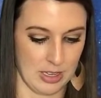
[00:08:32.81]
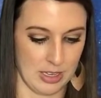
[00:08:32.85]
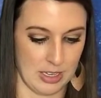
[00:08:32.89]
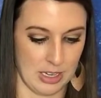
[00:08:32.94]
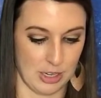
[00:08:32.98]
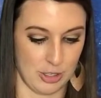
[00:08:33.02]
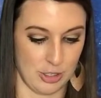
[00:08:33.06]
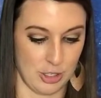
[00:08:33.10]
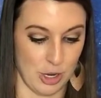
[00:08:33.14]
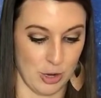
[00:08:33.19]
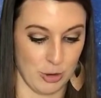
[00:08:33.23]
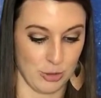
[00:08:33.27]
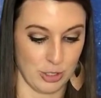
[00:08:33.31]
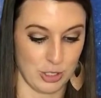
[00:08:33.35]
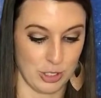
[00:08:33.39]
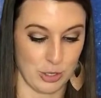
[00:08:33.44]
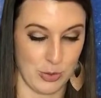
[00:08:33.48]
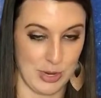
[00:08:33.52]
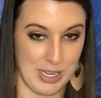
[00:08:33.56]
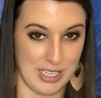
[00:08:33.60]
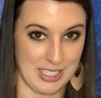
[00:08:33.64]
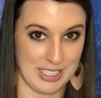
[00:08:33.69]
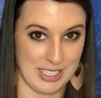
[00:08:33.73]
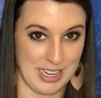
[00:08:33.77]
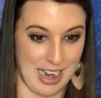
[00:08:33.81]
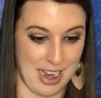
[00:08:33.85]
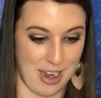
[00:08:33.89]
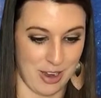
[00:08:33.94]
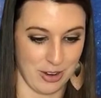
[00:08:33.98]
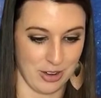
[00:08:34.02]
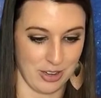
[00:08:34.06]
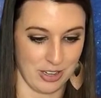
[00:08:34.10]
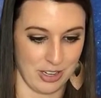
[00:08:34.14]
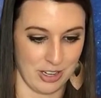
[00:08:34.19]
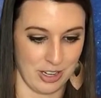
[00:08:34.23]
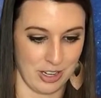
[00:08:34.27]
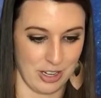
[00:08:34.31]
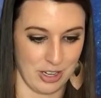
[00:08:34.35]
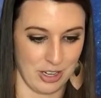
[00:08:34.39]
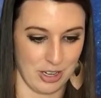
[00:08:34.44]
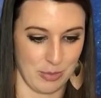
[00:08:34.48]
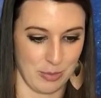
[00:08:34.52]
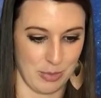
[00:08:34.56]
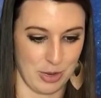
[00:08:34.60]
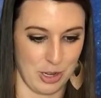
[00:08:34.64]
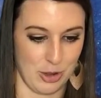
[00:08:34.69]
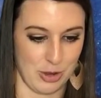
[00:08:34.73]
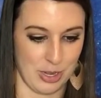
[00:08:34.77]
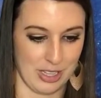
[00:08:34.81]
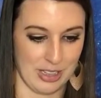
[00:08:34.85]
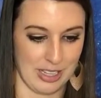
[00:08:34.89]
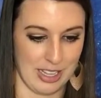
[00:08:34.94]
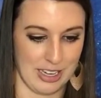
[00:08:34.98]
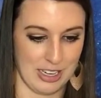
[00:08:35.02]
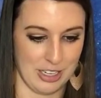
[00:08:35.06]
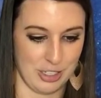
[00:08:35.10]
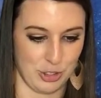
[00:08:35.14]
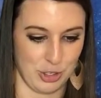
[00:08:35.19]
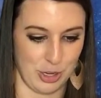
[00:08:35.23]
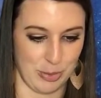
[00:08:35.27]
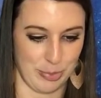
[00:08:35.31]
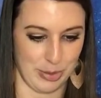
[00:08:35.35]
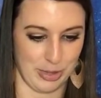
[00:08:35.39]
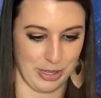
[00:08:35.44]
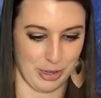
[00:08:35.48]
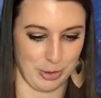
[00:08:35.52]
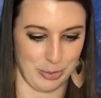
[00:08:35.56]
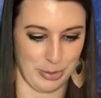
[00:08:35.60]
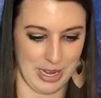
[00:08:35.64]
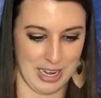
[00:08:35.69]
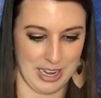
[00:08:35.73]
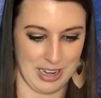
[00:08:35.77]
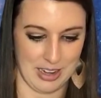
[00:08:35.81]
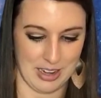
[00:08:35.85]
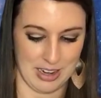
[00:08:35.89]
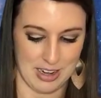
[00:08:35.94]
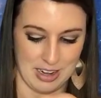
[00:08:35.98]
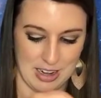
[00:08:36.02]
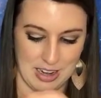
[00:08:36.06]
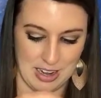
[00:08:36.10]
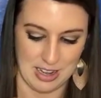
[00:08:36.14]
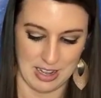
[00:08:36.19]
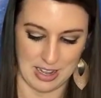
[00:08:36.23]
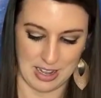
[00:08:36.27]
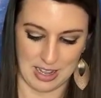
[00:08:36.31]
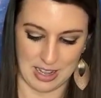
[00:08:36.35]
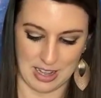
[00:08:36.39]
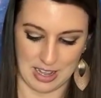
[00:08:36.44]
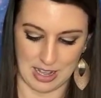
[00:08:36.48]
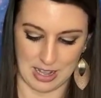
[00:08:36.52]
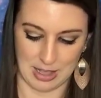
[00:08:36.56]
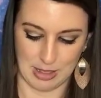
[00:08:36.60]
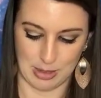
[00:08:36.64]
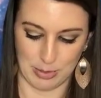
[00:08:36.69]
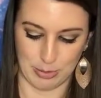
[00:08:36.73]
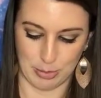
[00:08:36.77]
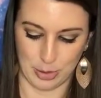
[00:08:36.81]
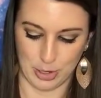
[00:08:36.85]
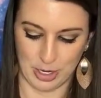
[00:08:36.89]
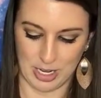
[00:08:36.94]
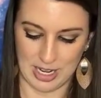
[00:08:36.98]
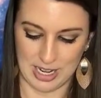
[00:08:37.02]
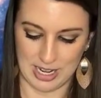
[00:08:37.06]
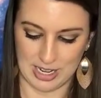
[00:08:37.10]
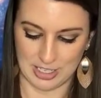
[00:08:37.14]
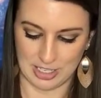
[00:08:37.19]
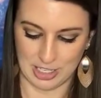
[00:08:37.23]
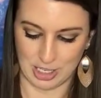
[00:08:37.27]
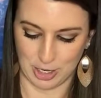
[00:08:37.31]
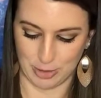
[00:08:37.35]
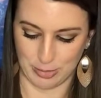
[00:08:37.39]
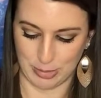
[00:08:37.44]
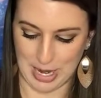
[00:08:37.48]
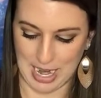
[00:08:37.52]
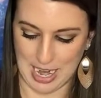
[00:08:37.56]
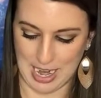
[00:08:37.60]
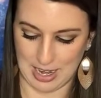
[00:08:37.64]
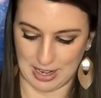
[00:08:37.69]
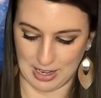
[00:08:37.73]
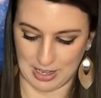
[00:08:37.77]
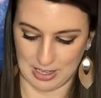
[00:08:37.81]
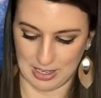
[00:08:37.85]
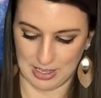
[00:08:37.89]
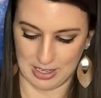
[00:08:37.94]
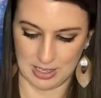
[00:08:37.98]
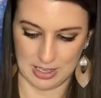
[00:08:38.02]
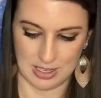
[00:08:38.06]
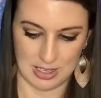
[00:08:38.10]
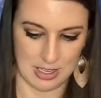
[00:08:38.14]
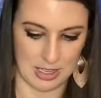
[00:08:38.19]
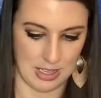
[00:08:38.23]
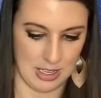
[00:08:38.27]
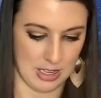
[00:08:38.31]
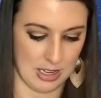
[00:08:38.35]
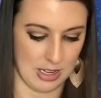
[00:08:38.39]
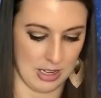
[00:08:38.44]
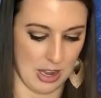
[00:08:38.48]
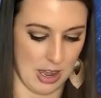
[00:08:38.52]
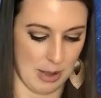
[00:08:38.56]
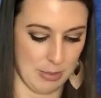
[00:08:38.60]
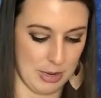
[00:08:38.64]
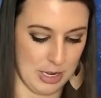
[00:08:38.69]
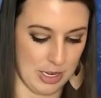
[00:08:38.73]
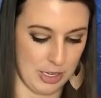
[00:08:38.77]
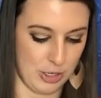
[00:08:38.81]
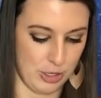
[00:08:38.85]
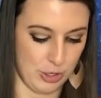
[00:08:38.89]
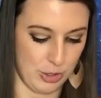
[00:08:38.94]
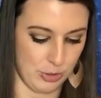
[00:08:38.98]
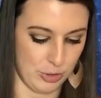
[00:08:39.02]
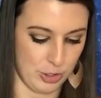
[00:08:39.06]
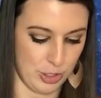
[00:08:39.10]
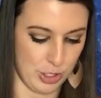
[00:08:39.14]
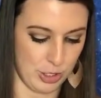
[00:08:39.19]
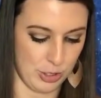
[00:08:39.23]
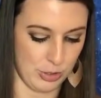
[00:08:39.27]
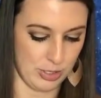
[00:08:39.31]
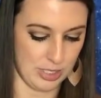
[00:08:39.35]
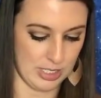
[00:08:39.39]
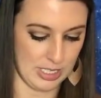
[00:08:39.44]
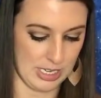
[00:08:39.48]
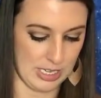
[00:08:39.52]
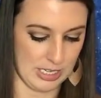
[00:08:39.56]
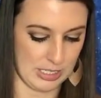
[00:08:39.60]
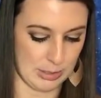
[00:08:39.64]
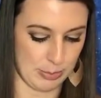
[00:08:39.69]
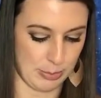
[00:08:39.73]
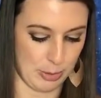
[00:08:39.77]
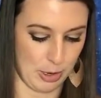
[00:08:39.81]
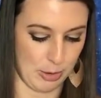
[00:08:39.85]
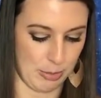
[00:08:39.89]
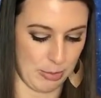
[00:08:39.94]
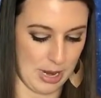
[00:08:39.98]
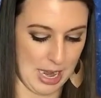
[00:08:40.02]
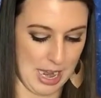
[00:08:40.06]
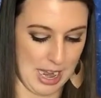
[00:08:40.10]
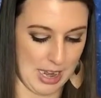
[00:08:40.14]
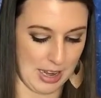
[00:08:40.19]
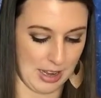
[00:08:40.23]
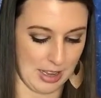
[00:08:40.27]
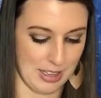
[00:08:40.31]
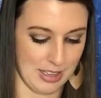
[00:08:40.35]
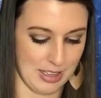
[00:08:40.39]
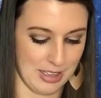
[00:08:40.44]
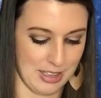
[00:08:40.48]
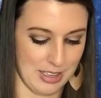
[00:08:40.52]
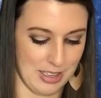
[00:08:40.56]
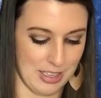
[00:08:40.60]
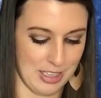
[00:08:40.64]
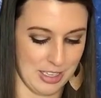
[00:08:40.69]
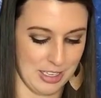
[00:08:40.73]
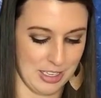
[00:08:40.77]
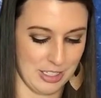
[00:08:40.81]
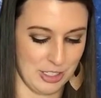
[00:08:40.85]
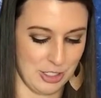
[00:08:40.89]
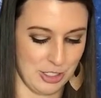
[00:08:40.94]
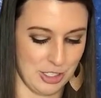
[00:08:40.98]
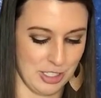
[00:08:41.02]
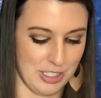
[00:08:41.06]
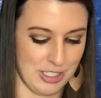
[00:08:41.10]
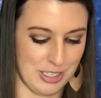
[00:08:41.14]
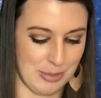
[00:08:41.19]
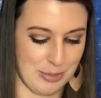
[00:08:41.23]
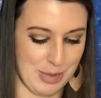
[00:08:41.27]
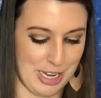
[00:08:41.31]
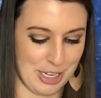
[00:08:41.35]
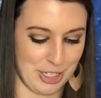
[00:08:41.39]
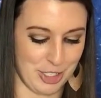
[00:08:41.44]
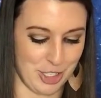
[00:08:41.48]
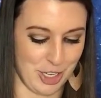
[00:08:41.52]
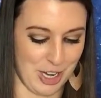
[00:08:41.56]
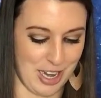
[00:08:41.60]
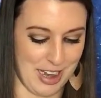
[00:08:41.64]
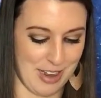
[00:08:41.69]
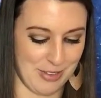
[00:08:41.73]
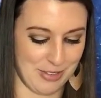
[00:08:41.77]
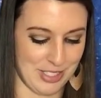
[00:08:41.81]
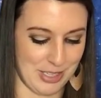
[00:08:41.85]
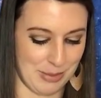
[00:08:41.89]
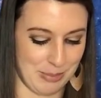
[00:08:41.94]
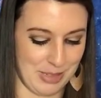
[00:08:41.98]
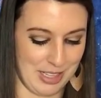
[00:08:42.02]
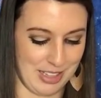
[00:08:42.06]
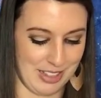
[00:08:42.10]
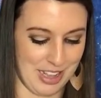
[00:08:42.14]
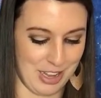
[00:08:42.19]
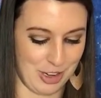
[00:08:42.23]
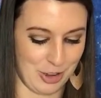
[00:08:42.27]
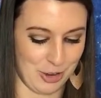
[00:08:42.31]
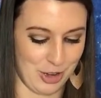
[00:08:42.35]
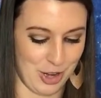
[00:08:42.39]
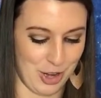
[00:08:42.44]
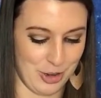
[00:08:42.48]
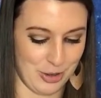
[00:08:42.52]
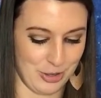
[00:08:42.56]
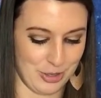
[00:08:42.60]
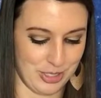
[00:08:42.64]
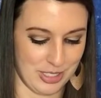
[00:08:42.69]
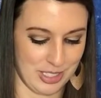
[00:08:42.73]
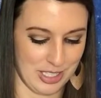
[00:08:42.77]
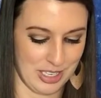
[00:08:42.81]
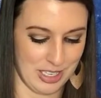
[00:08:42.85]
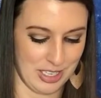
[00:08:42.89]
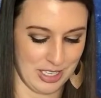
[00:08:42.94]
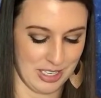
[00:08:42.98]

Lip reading: Now don't squeeze it out, but you can let it drip a little bit, and then put it into your bag. Now I'm going to do 2 seeds per bag, just to make sure I have something that grows.